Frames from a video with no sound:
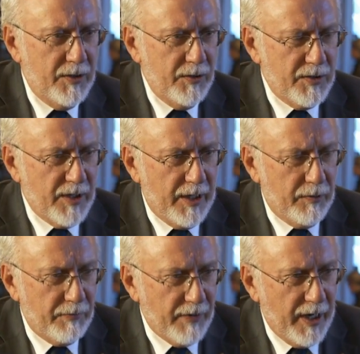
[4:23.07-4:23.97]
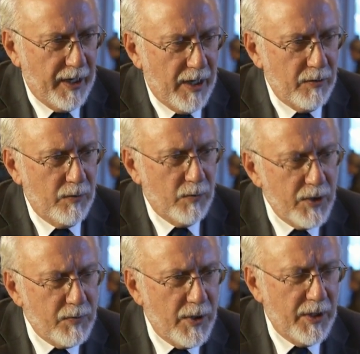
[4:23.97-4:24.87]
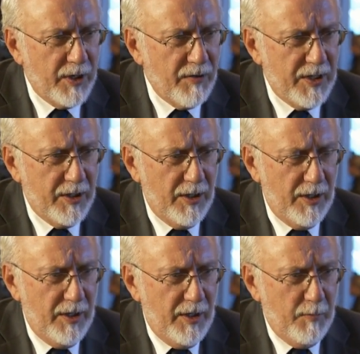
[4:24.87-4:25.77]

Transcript: to try to find out what were the critical